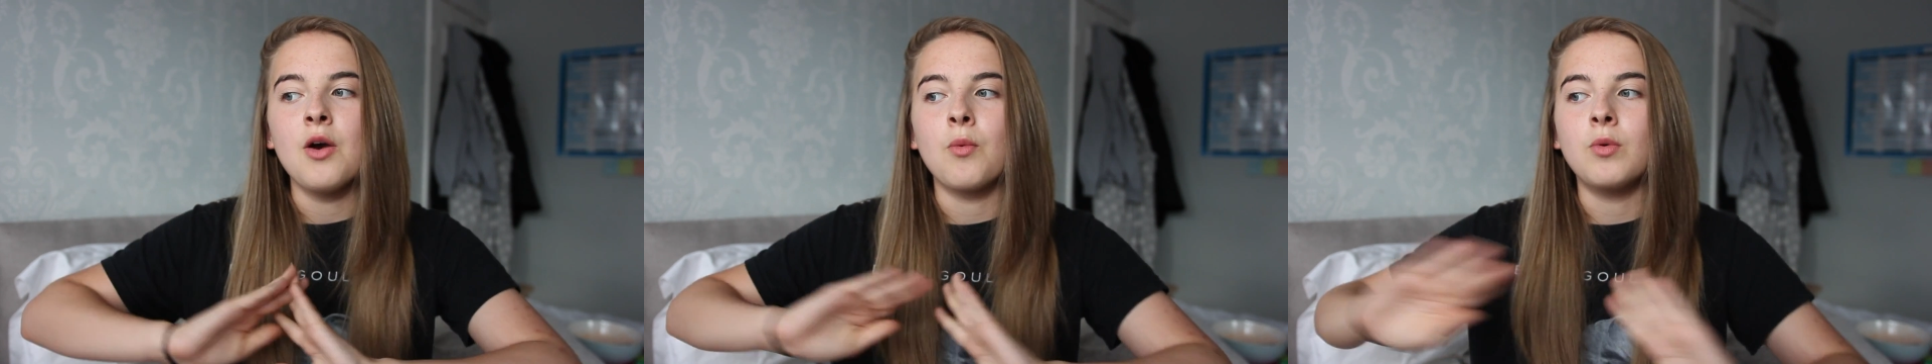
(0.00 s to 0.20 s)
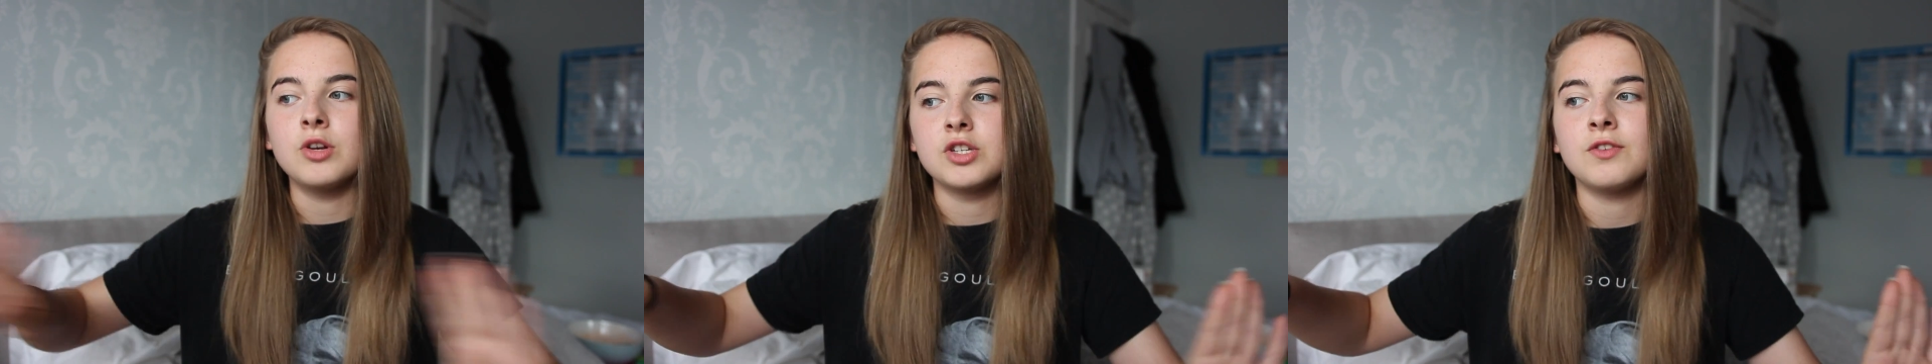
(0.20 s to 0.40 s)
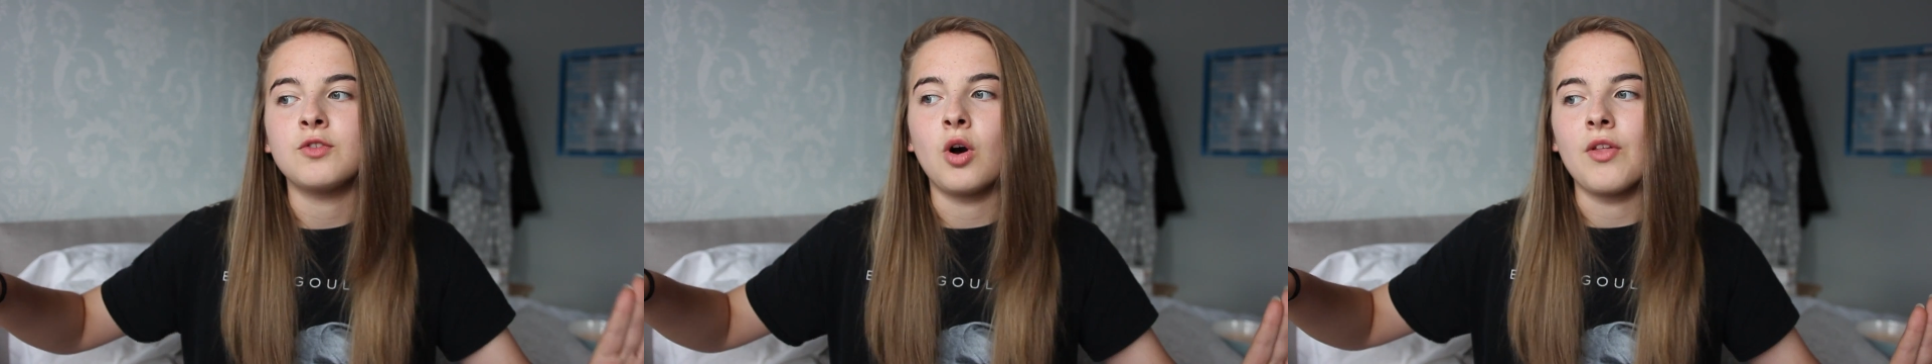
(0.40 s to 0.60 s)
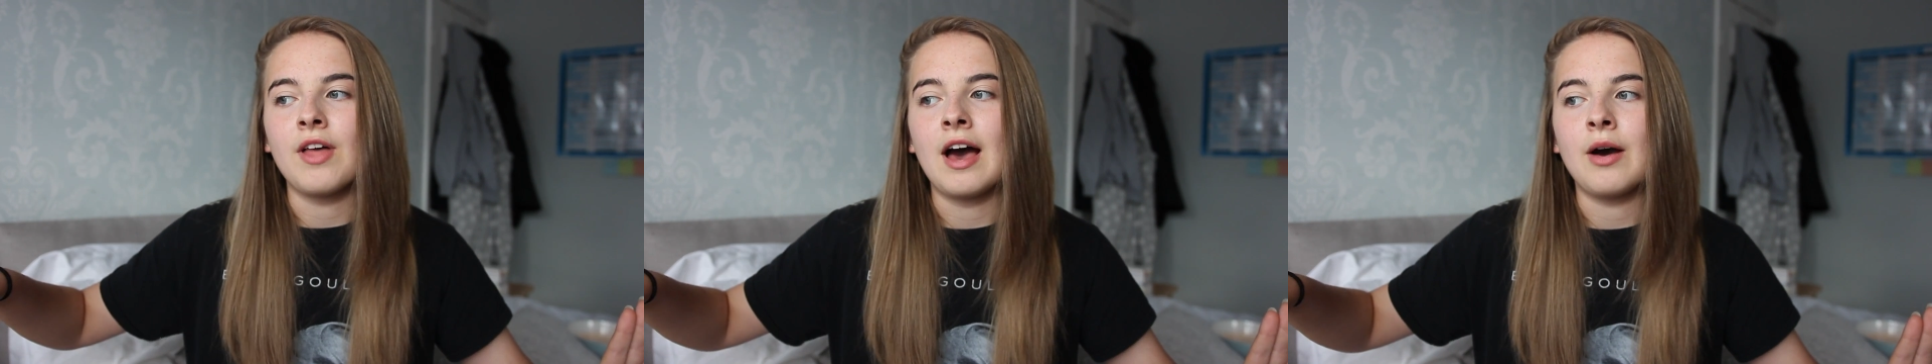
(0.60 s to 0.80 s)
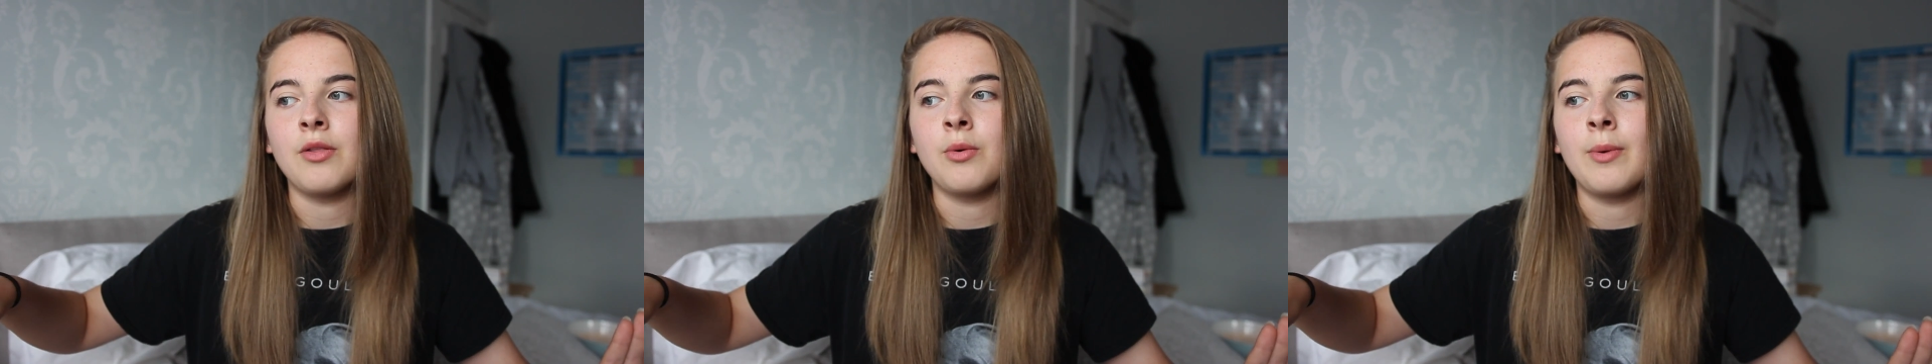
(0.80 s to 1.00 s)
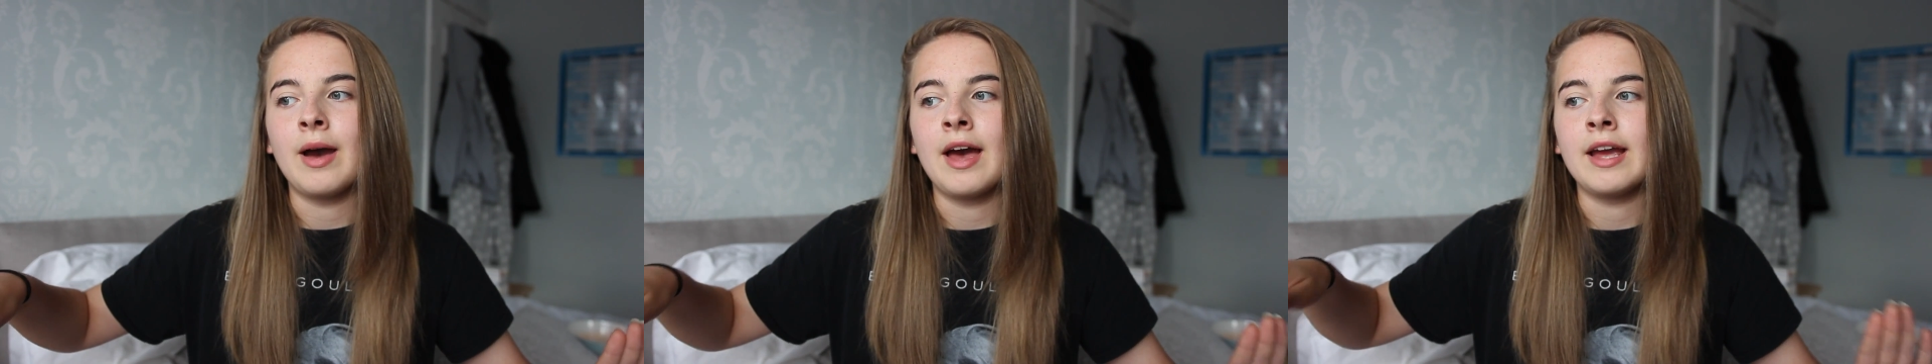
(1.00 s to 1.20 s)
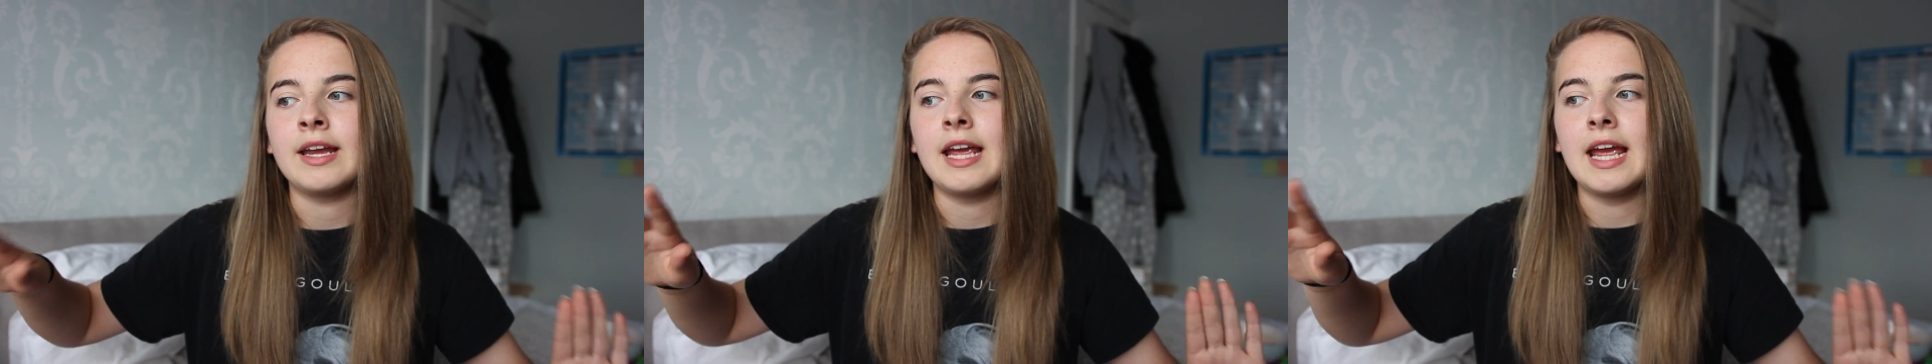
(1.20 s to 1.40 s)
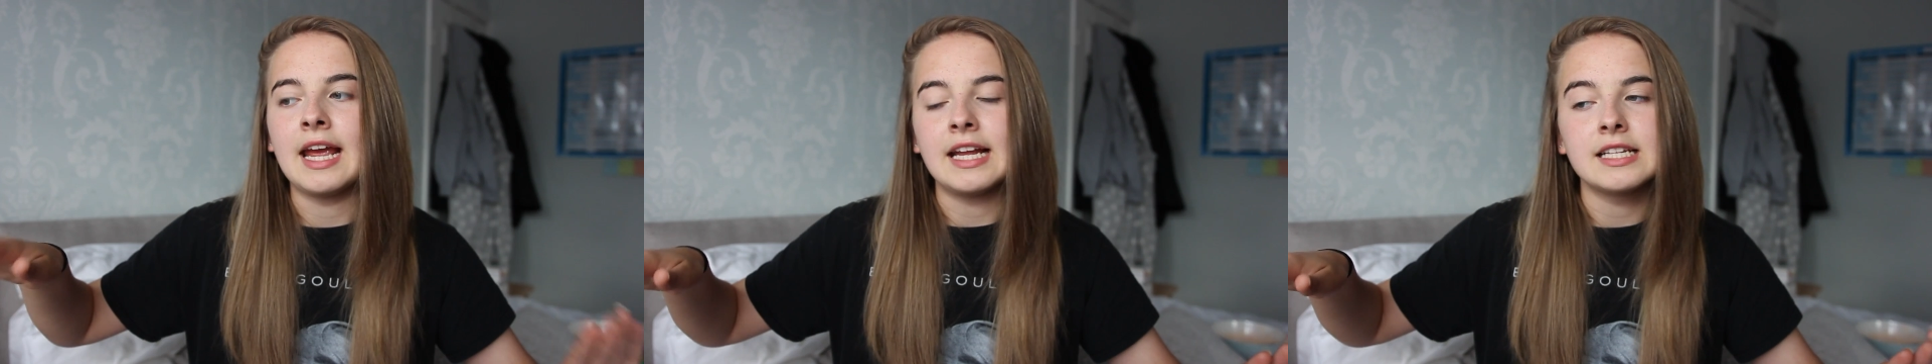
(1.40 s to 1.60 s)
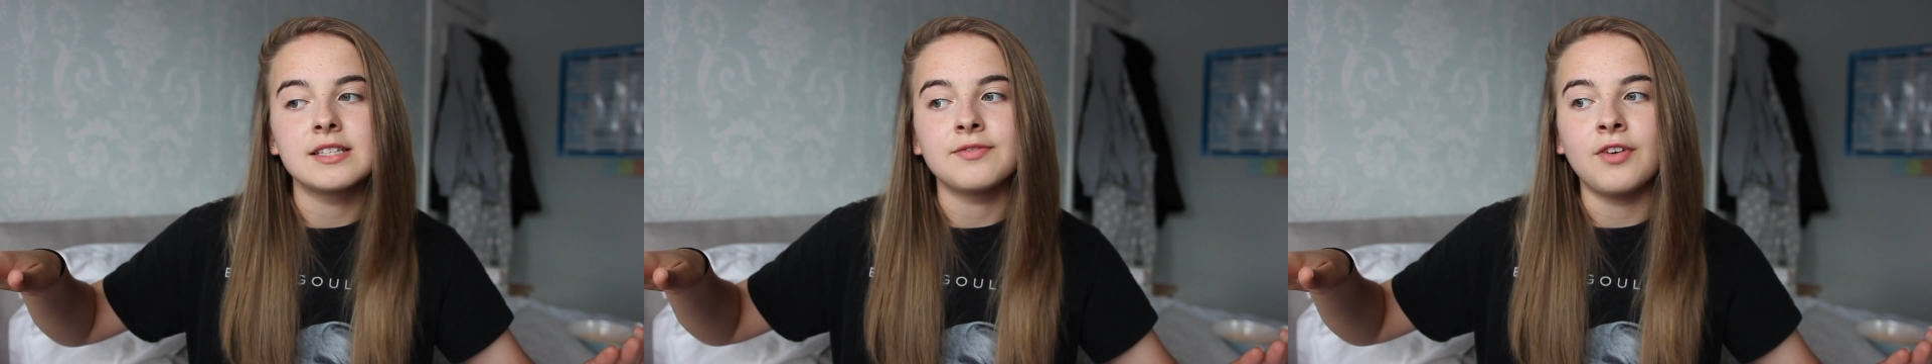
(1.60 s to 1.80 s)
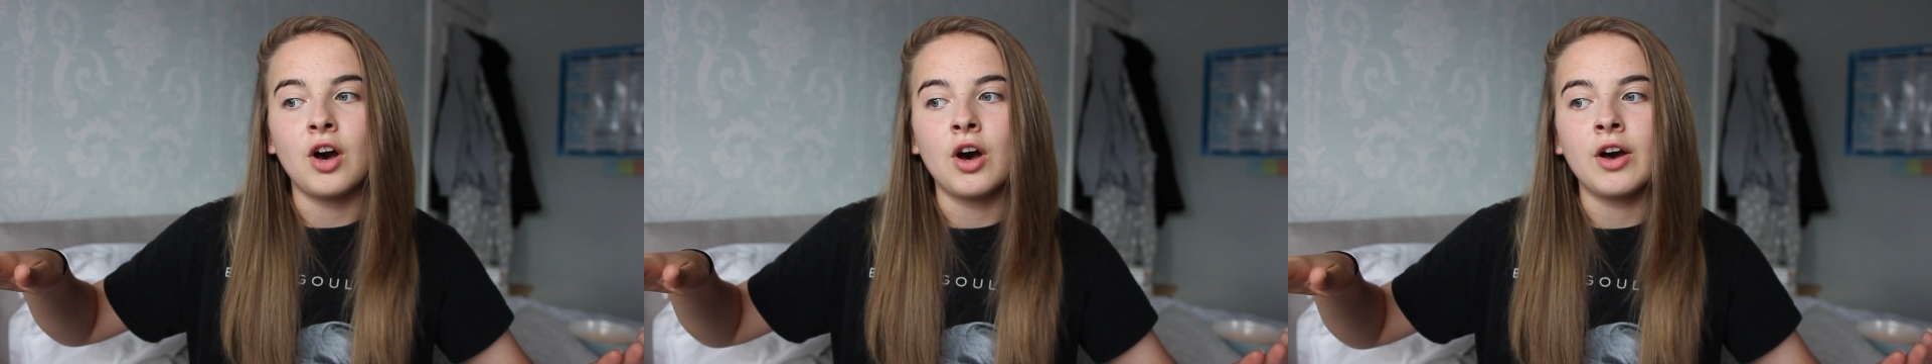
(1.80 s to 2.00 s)
once you've got that out of the way, it's
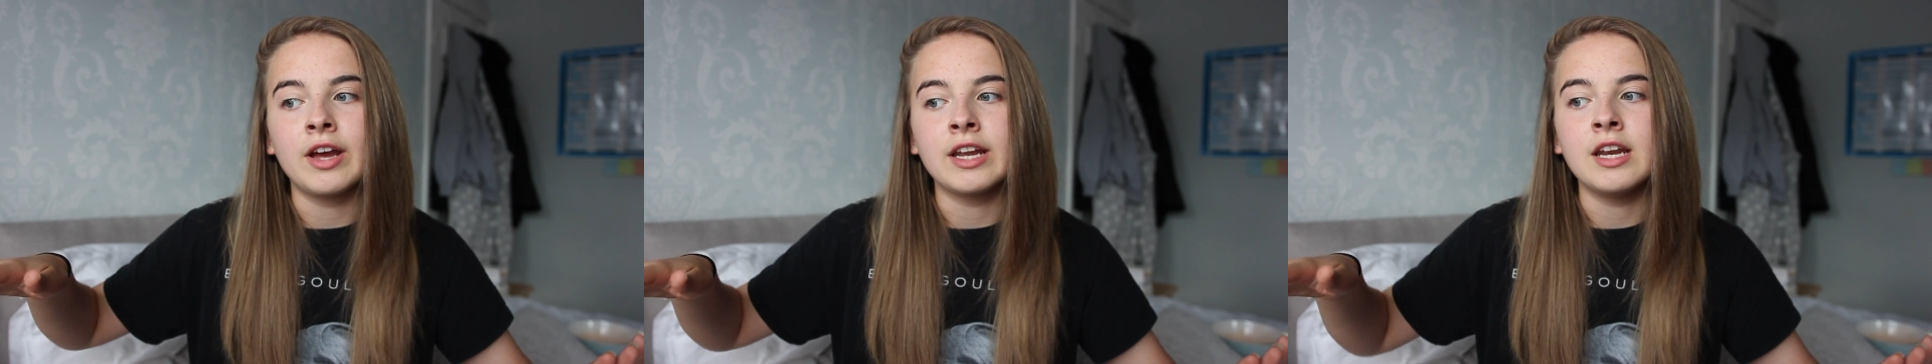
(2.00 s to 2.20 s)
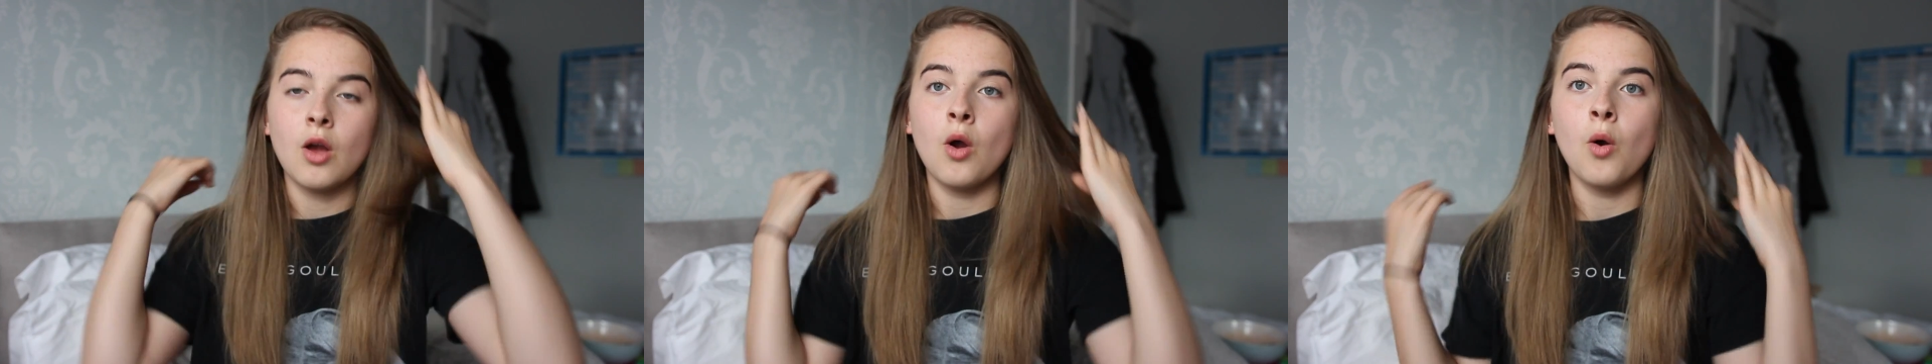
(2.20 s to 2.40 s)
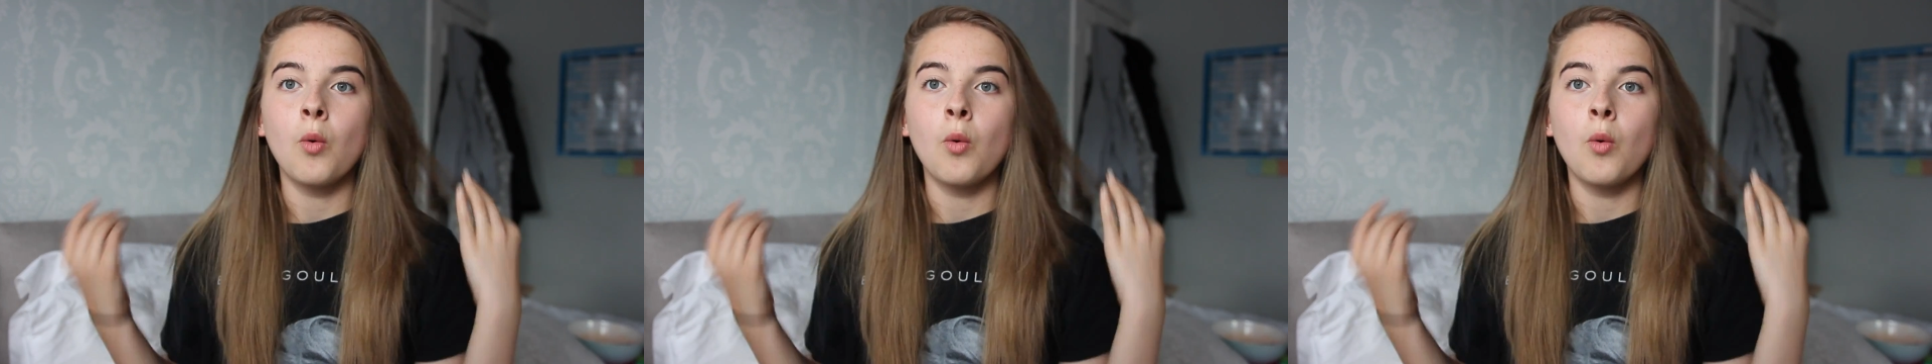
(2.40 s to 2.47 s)
fine.